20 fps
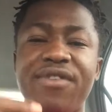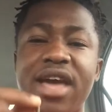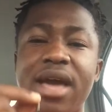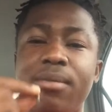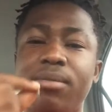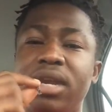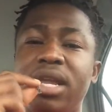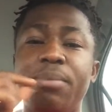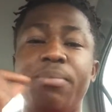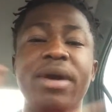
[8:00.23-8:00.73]

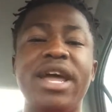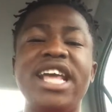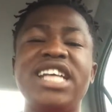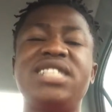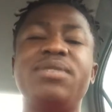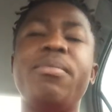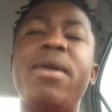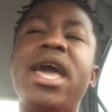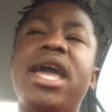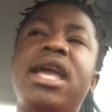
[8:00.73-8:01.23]
family, but
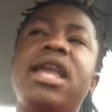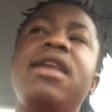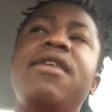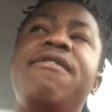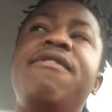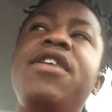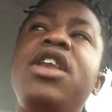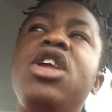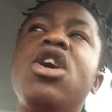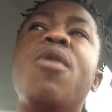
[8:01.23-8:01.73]
it's making the
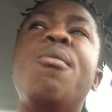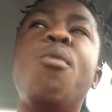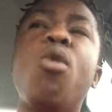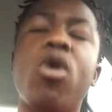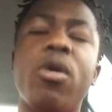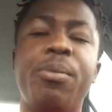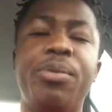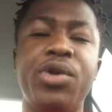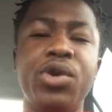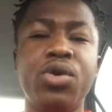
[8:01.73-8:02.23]
video
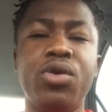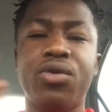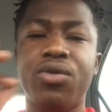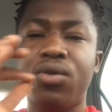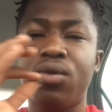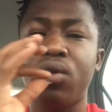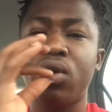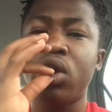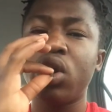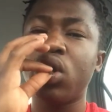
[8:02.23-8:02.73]
more
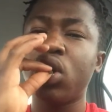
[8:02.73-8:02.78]
beautiful.